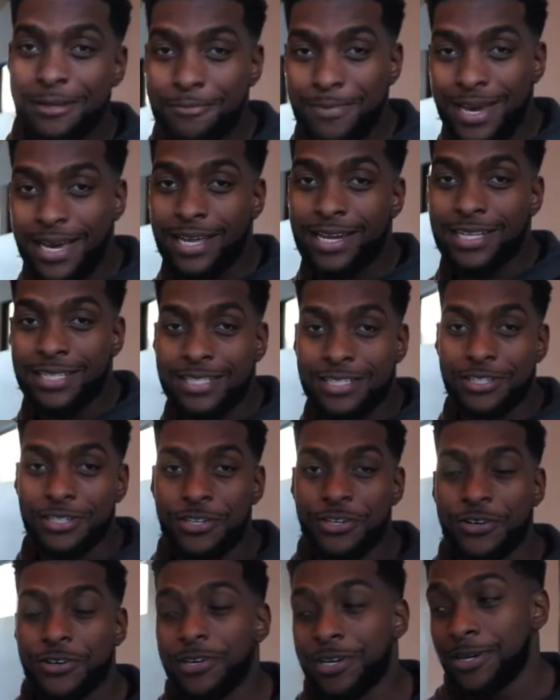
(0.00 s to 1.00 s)
made it to the
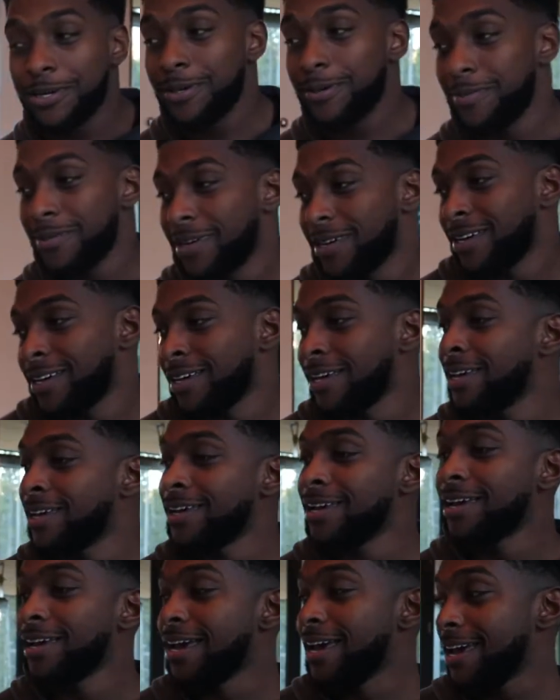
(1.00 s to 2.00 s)
crib.
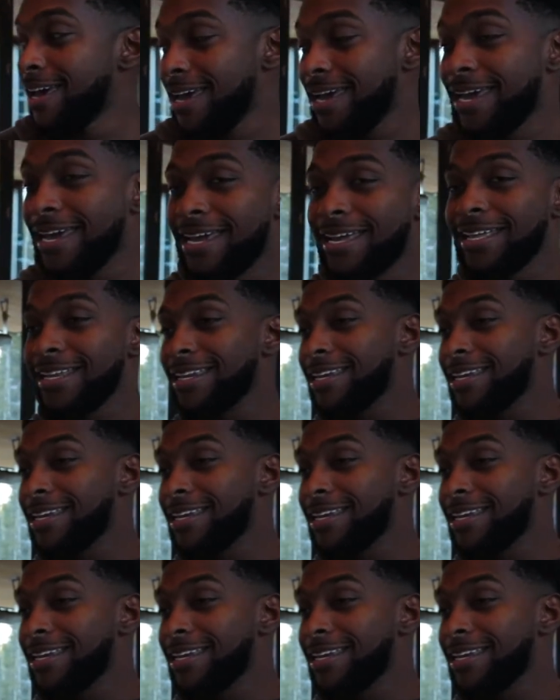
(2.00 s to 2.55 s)
And